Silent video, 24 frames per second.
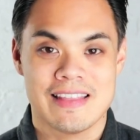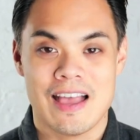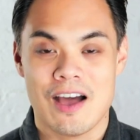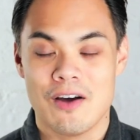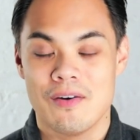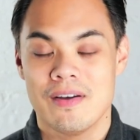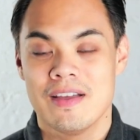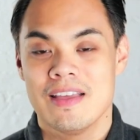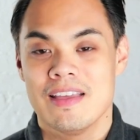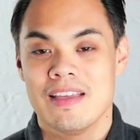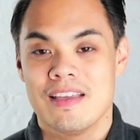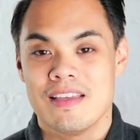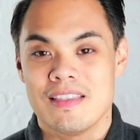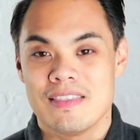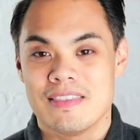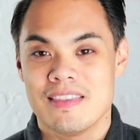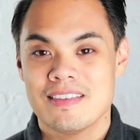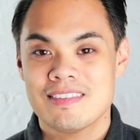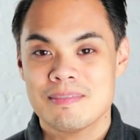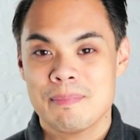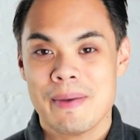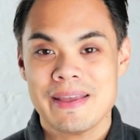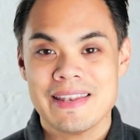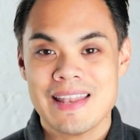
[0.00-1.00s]
Now,
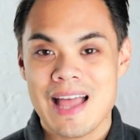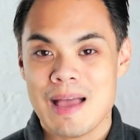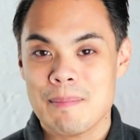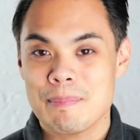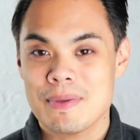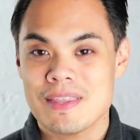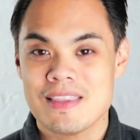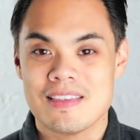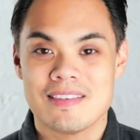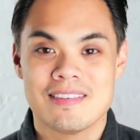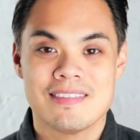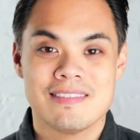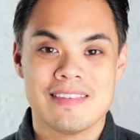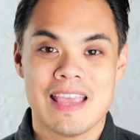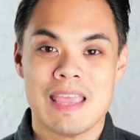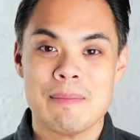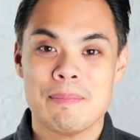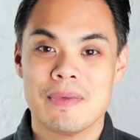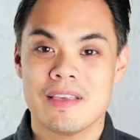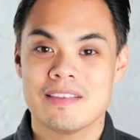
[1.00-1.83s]
this might not be the same